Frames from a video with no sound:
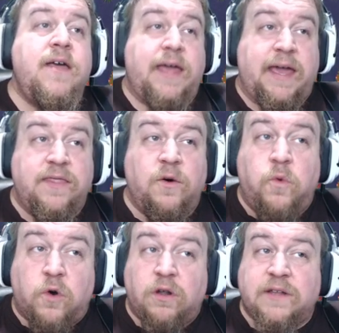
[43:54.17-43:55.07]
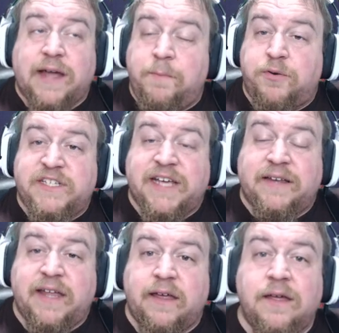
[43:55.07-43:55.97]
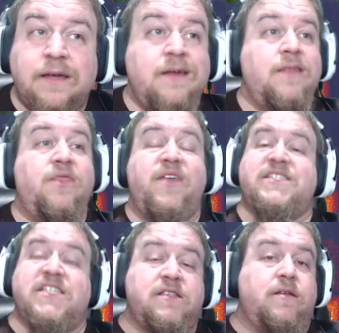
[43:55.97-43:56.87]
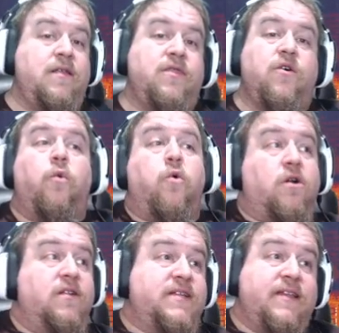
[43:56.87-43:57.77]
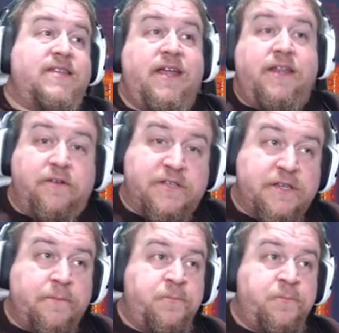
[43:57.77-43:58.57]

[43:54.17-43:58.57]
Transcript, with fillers: In the world I'm presenting, this is... the world continues.